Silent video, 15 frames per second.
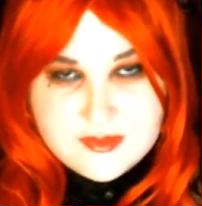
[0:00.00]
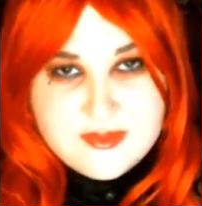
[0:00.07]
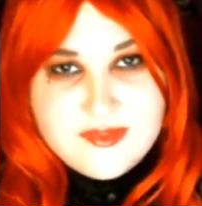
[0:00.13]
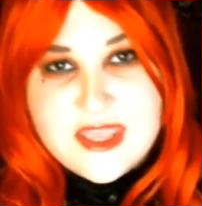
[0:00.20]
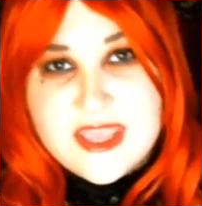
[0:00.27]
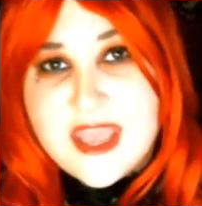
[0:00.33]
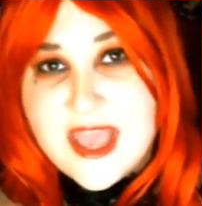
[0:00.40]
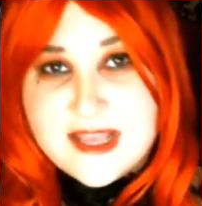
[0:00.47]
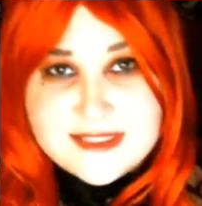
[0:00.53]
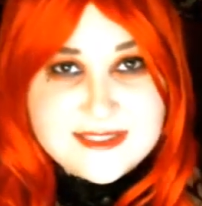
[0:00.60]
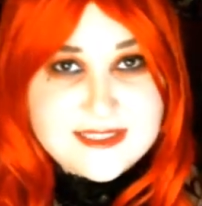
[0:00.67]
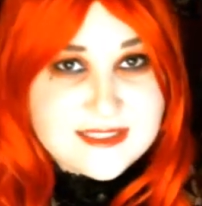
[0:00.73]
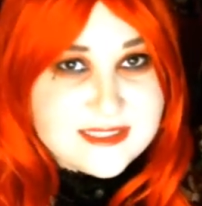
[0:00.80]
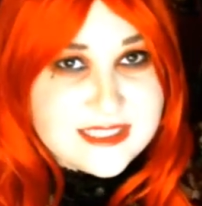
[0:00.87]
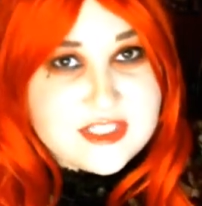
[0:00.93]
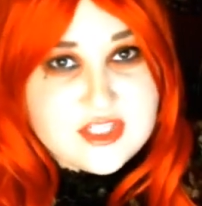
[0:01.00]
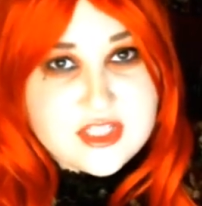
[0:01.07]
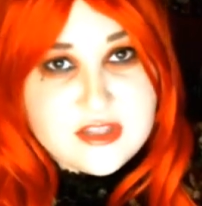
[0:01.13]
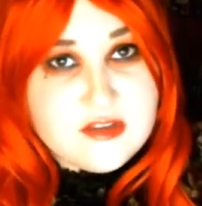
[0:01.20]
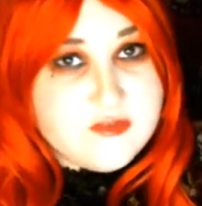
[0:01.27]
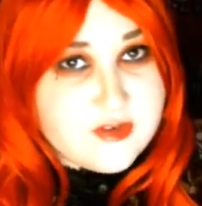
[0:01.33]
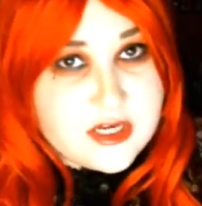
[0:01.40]
They accent each
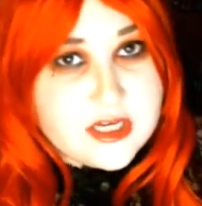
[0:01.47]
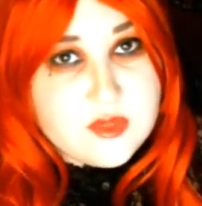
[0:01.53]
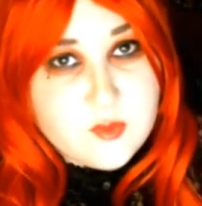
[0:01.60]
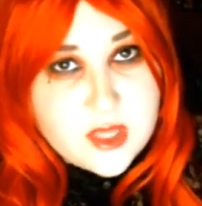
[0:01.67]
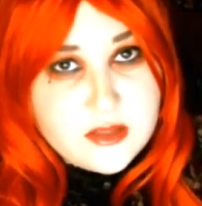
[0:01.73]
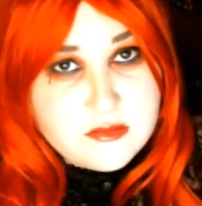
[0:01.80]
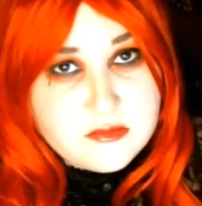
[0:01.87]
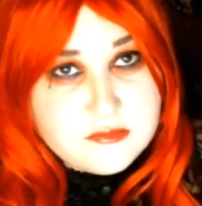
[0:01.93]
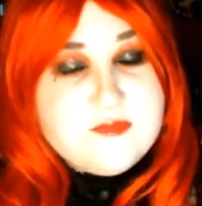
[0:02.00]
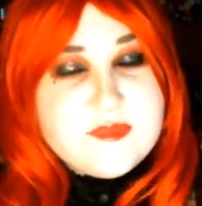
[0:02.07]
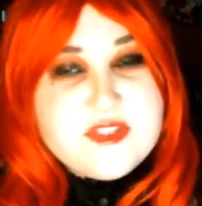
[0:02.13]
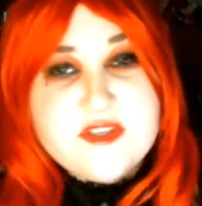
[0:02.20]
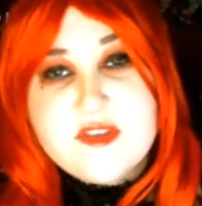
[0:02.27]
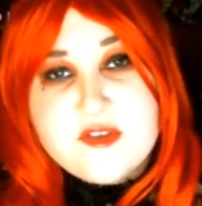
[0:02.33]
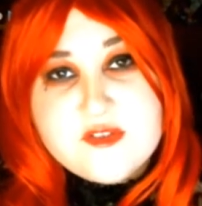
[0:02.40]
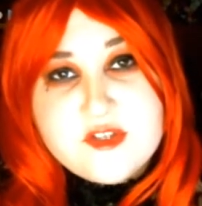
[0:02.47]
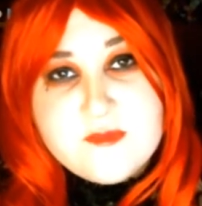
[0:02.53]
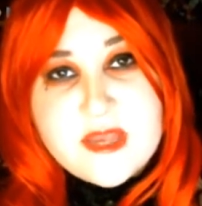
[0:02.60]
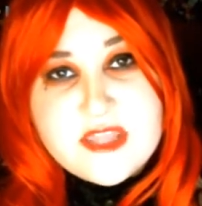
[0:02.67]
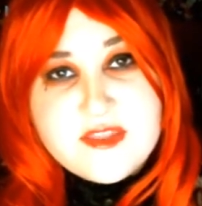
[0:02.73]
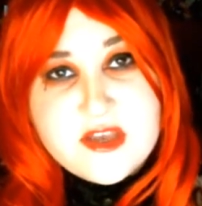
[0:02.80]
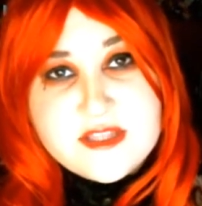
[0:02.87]
other very well. So those are
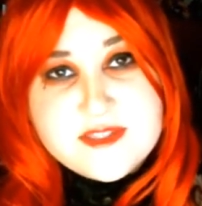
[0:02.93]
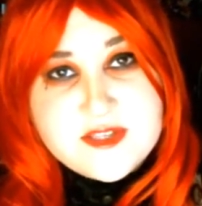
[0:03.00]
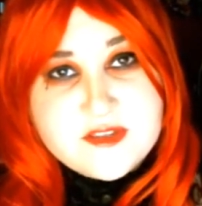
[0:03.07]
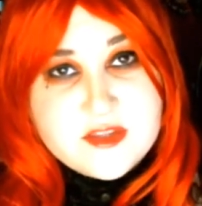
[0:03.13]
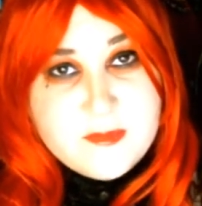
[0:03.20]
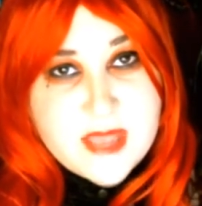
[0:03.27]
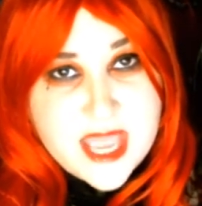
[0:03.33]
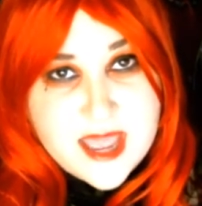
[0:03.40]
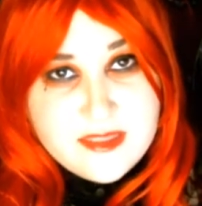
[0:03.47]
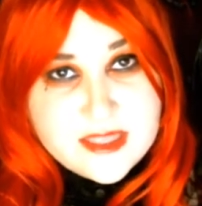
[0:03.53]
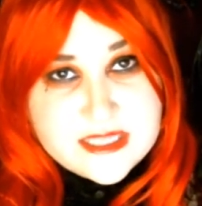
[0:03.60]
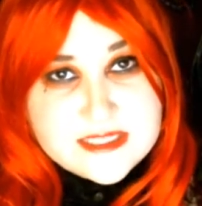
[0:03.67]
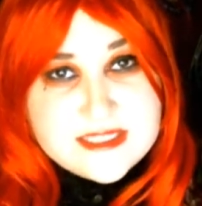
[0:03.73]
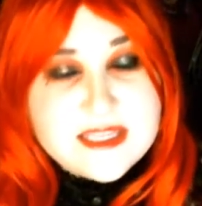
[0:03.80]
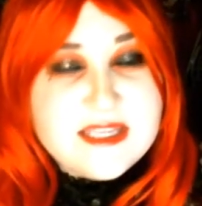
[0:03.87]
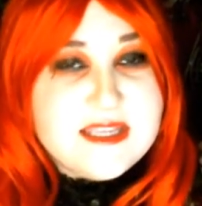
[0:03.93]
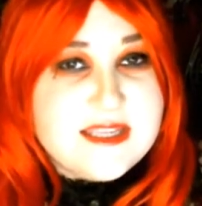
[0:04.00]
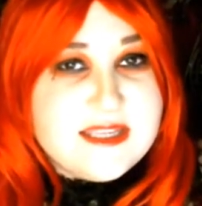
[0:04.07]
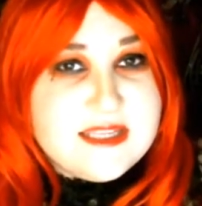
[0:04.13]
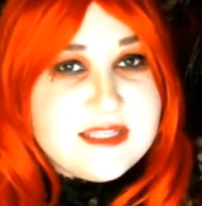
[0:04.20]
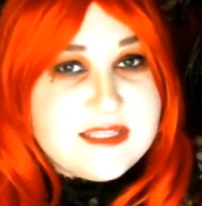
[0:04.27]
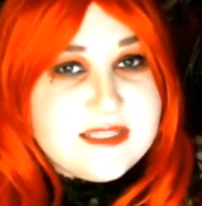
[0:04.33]
my thoughts on the palette.
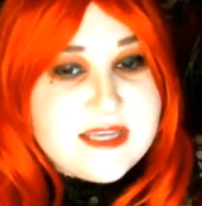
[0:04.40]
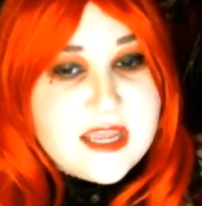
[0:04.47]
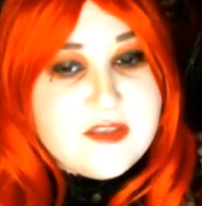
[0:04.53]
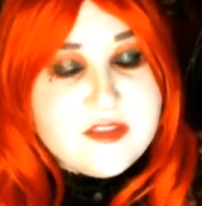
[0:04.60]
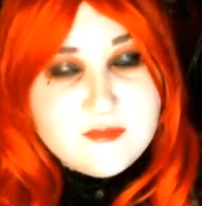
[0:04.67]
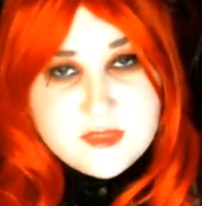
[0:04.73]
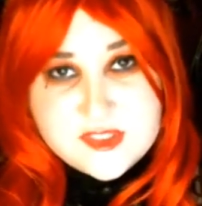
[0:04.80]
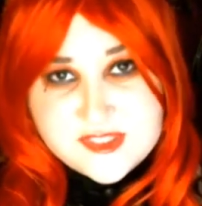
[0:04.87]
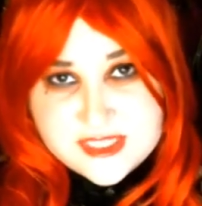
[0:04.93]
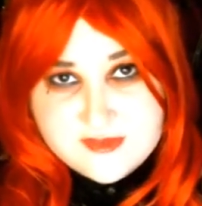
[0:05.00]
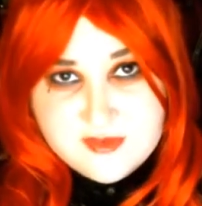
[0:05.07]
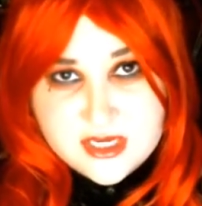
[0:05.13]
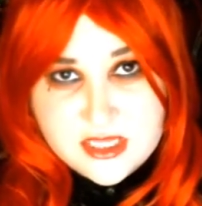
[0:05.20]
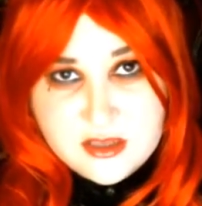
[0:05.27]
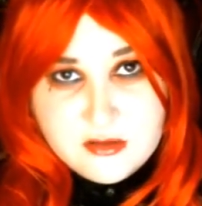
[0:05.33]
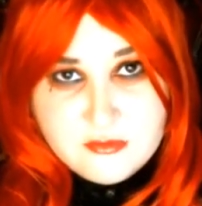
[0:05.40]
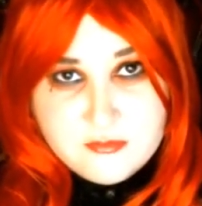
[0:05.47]
Now the music video.